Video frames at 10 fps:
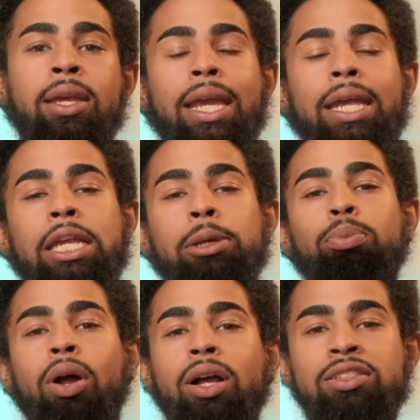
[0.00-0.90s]
any
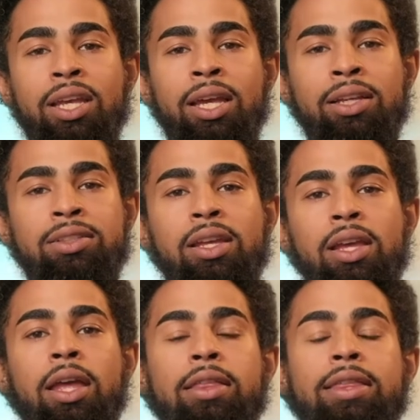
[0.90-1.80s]
process
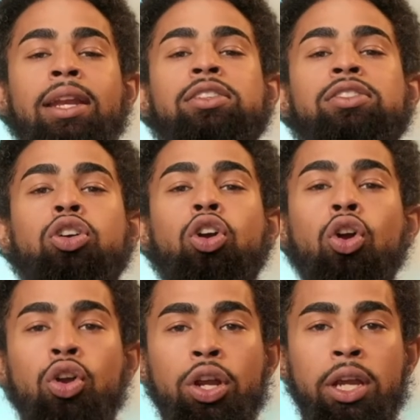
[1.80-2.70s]
that is
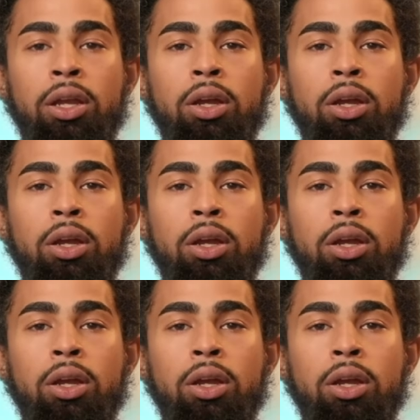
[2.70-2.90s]
occurring